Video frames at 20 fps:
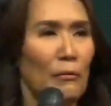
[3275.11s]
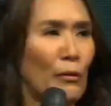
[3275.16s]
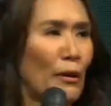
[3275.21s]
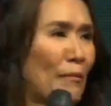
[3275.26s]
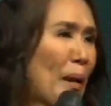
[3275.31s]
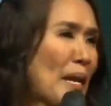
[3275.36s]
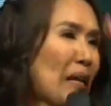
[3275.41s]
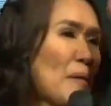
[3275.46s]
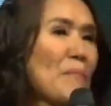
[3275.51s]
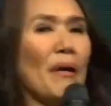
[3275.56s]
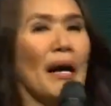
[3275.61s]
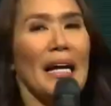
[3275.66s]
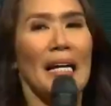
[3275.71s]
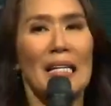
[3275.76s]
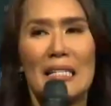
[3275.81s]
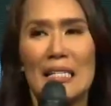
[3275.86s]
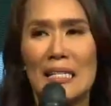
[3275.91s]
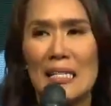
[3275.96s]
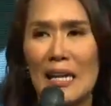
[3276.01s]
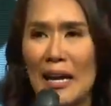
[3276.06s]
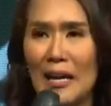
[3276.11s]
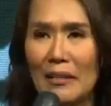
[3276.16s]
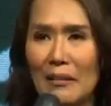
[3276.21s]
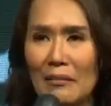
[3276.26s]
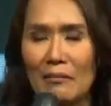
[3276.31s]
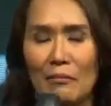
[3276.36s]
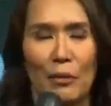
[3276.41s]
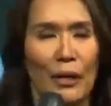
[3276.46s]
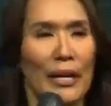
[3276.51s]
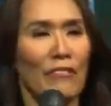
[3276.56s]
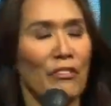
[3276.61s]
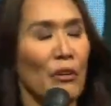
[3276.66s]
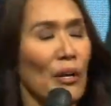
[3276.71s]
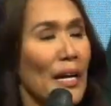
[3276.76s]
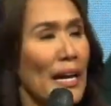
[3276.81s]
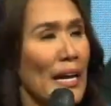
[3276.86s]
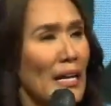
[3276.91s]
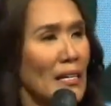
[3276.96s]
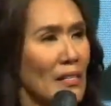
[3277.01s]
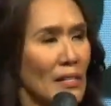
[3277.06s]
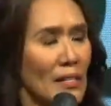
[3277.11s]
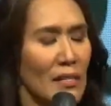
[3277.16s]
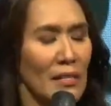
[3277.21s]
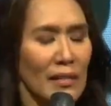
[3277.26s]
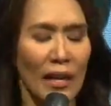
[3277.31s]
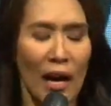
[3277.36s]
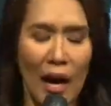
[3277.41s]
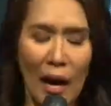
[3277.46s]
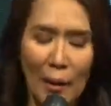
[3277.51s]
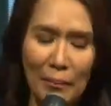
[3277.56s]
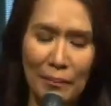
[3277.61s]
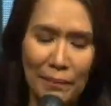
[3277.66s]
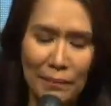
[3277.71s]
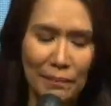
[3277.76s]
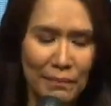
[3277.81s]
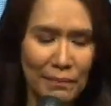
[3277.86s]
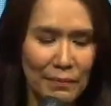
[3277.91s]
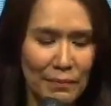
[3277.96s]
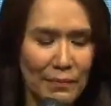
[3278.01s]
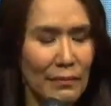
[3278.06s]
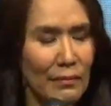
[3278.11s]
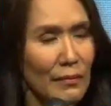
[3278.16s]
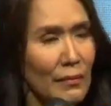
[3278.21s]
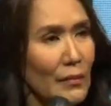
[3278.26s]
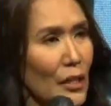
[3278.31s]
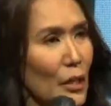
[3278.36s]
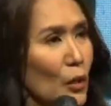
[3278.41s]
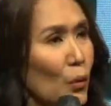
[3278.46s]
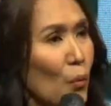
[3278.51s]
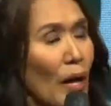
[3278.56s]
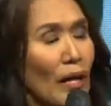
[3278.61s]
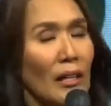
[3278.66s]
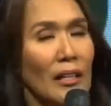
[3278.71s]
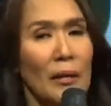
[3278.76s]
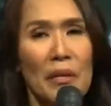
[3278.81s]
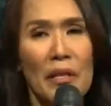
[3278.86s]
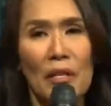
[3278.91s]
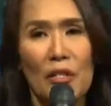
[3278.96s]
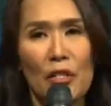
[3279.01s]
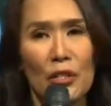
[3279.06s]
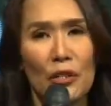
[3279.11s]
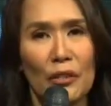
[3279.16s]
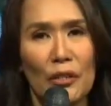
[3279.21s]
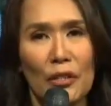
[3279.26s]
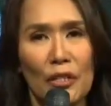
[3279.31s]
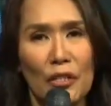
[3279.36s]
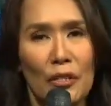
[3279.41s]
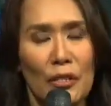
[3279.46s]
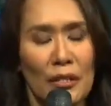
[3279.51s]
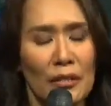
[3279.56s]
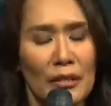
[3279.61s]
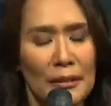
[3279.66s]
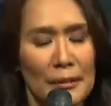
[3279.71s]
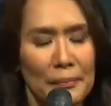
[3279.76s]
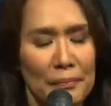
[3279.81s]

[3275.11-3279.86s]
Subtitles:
from any mindset, whatever it is, come. You're welcome in the church.